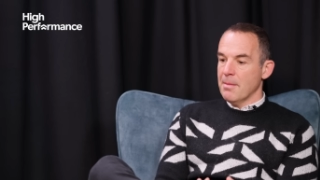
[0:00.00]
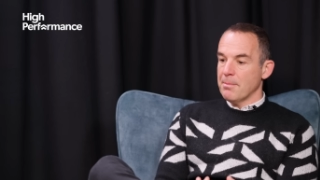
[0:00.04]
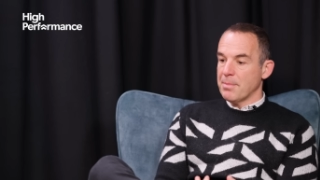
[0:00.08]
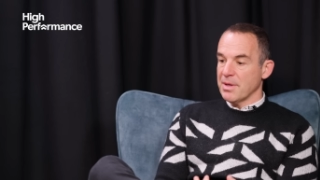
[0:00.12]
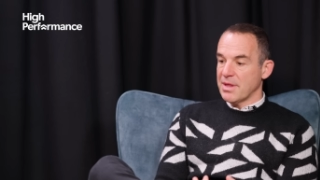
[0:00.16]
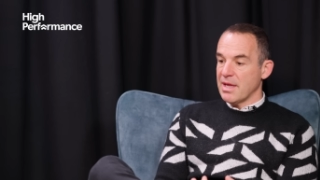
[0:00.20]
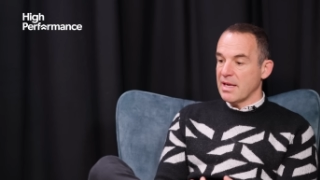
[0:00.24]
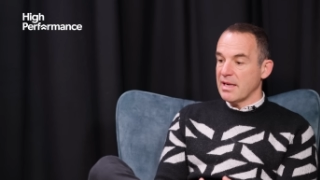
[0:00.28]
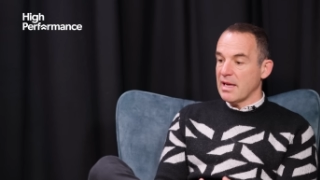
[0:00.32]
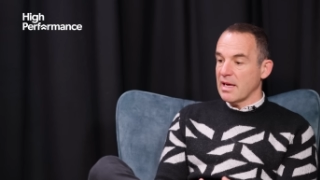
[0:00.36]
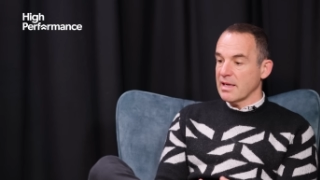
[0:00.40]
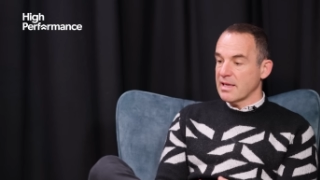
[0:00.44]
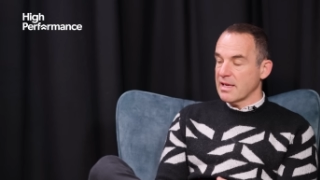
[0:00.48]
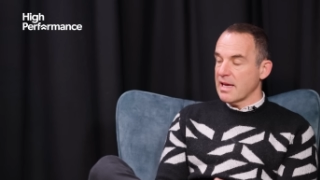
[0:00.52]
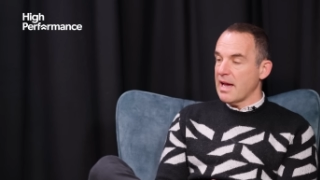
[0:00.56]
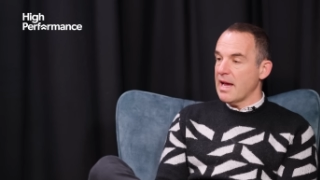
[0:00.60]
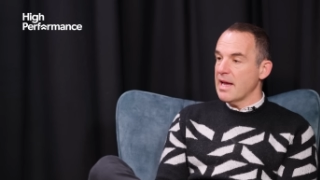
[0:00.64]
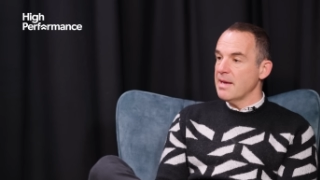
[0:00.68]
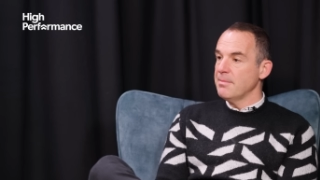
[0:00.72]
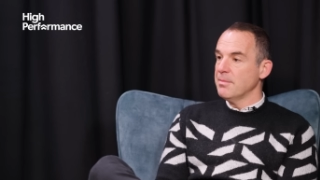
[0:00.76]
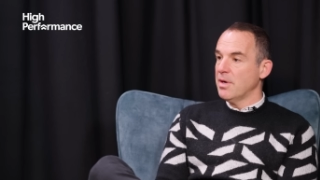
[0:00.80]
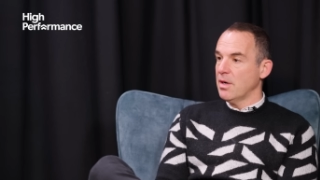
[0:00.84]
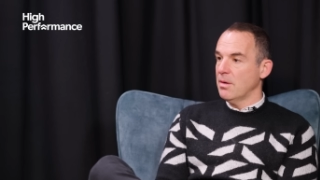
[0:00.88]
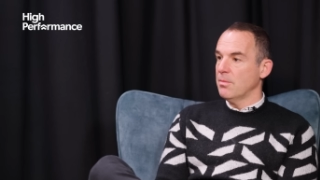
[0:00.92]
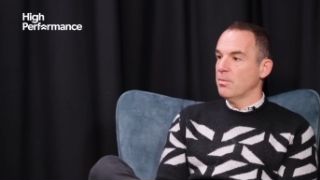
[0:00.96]
But then I
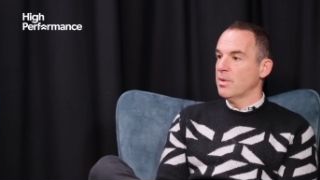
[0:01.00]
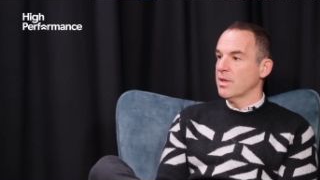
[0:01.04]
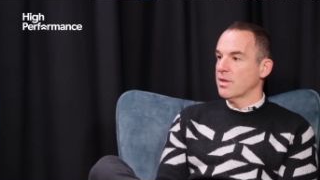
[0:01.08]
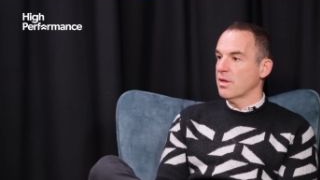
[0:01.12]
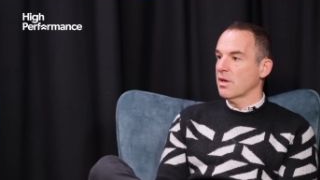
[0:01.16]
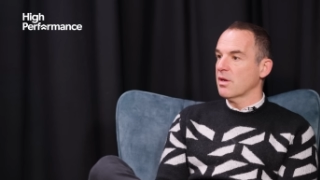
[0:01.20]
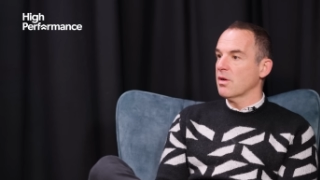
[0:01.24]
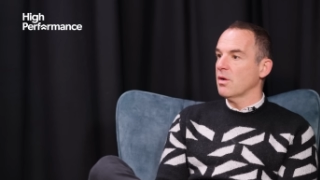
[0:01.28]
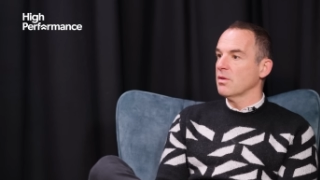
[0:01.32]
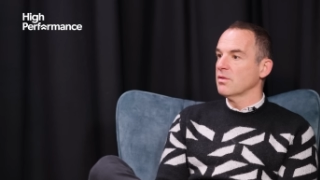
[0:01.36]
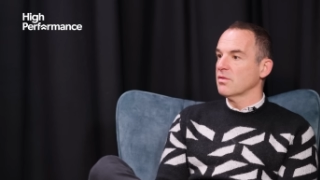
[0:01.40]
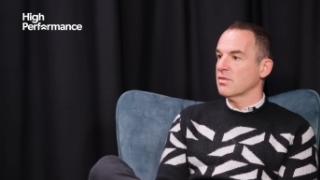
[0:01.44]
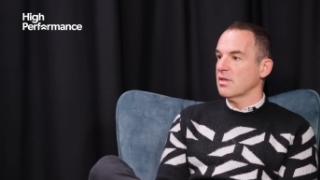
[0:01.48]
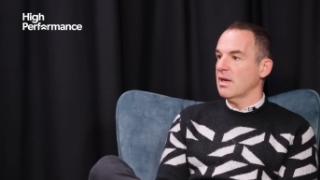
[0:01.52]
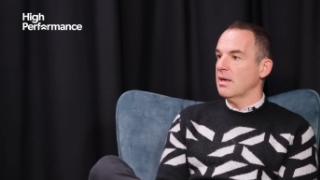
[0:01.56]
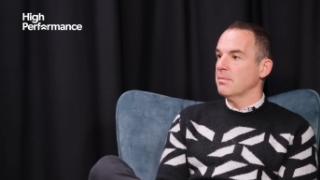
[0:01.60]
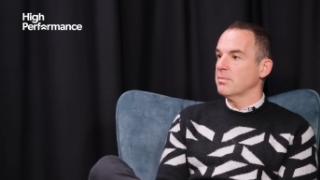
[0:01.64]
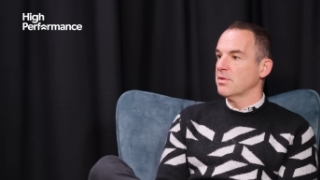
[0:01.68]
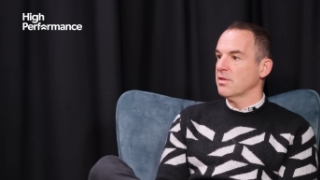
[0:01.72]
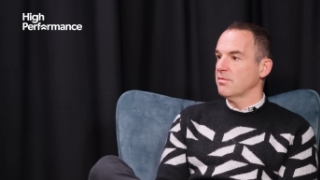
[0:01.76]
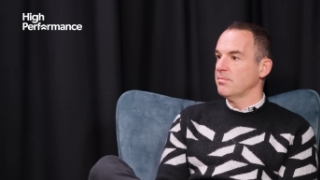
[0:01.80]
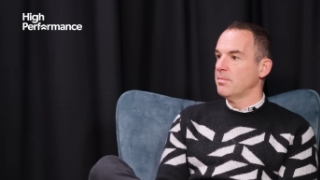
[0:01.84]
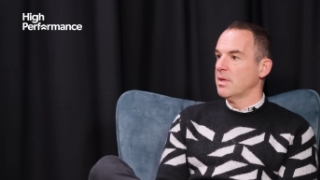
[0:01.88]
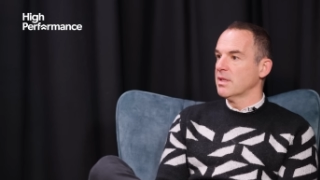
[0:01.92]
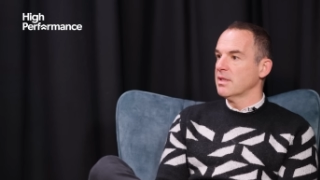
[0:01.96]
came up with the
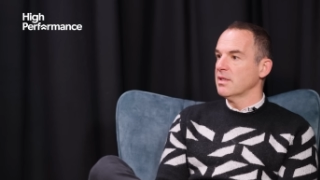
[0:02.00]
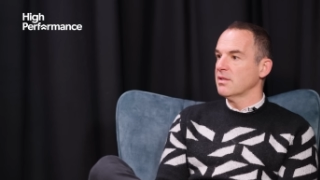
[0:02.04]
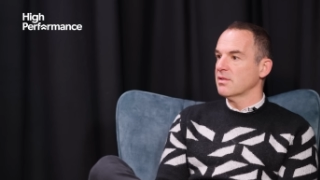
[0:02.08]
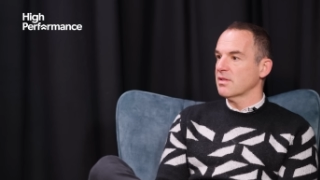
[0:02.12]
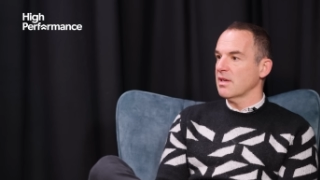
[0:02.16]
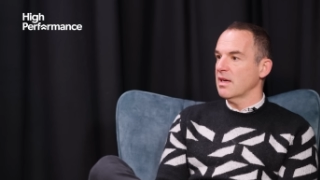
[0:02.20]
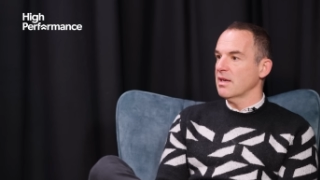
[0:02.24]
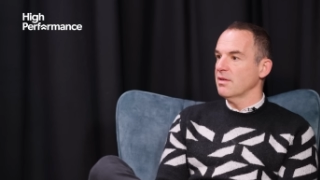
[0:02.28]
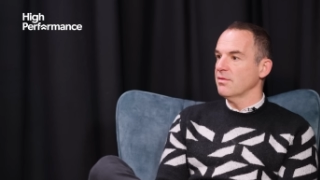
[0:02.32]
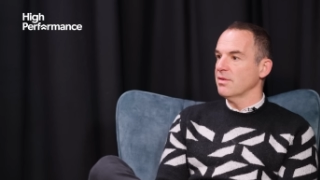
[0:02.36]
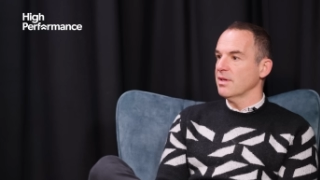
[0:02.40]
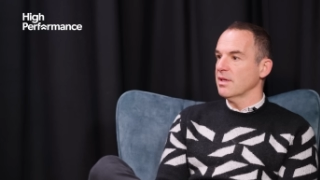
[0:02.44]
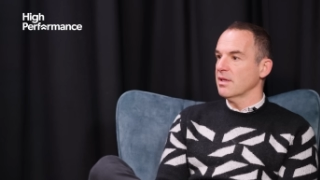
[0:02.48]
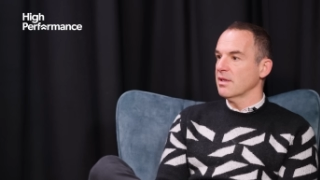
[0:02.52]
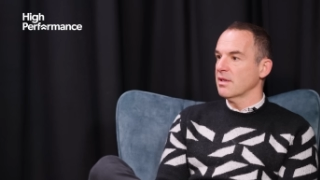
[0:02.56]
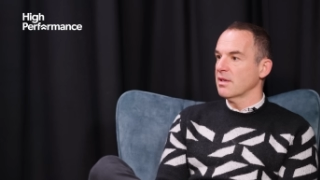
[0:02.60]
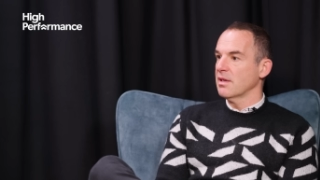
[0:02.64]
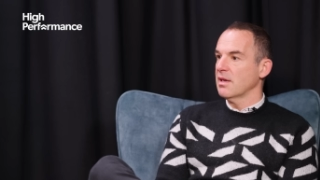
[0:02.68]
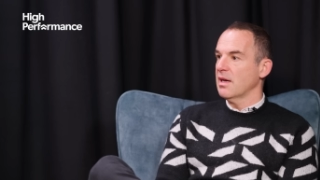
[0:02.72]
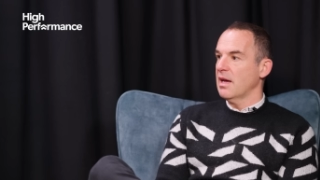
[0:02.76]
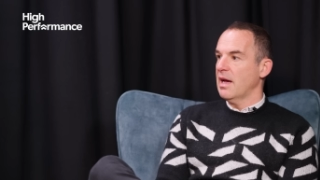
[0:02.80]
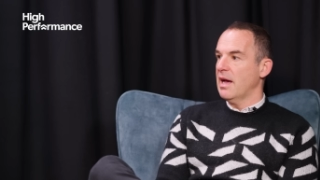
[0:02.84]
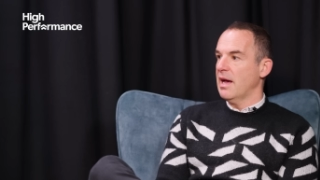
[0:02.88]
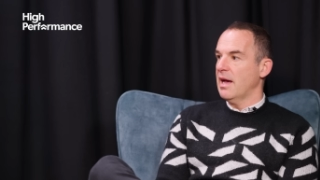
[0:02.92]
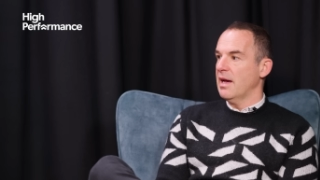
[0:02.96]
concept of money saving
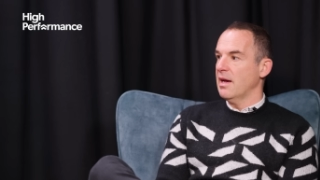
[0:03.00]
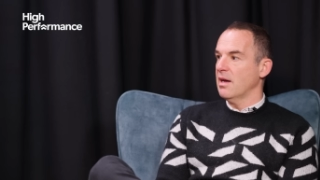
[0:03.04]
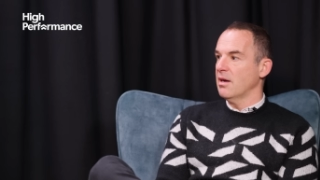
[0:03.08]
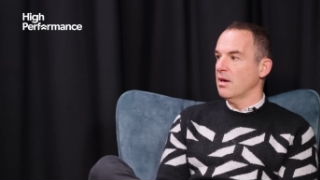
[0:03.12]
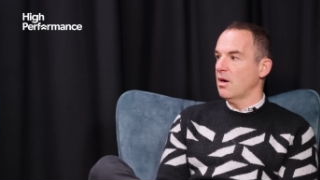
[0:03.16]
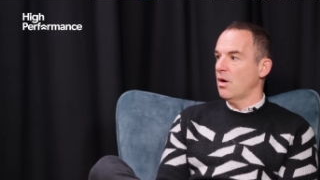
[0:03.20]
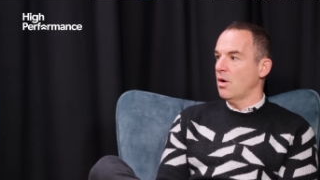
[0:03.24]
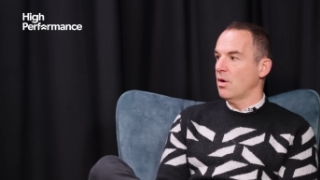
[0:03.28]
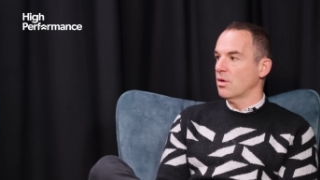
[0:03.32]
uh,